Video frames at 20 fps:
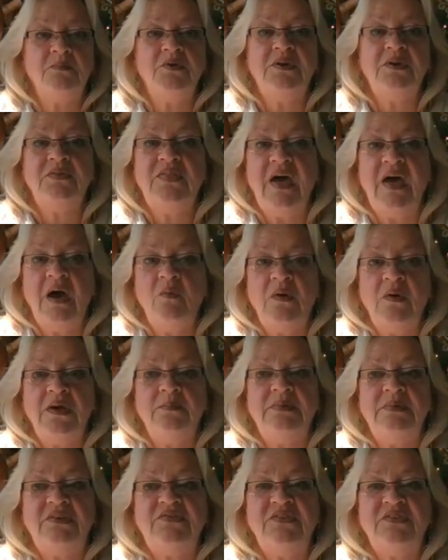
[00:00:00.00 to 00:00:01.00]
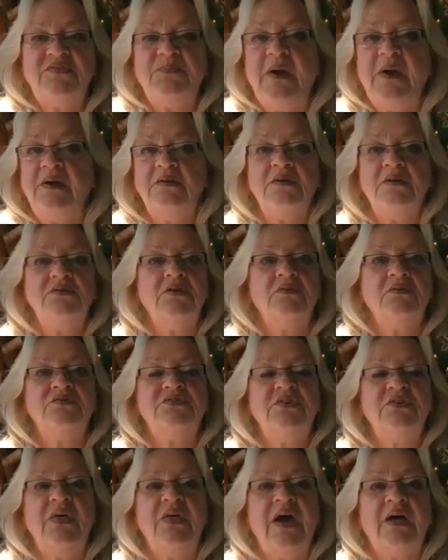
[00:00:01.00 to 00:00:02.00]
Put it that way. A business partner, don't
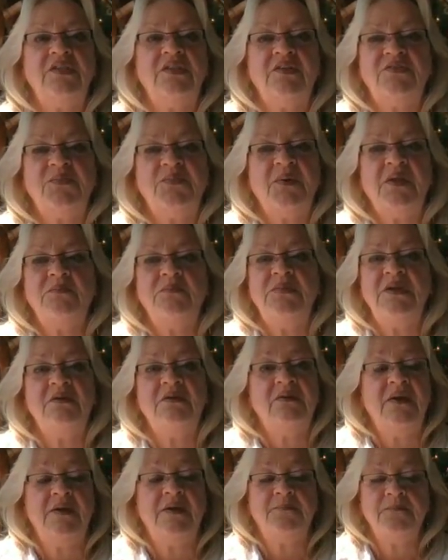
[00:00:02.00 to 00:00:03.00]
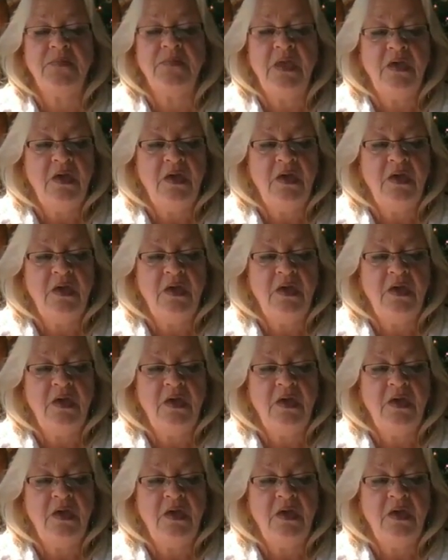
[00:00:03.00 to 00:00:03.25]
do that. That's what I'm hearing.